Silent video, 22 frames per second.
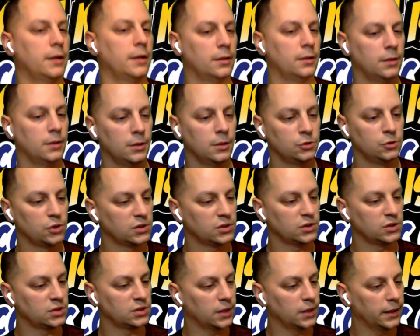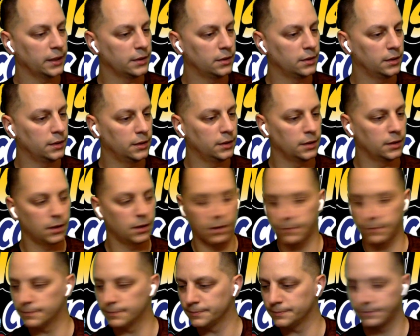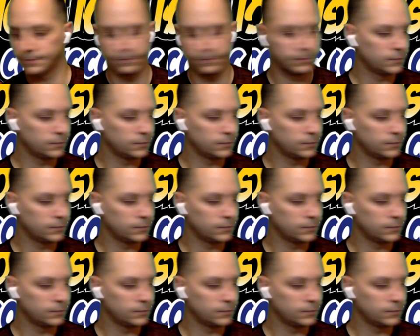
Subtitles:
And just like the I'll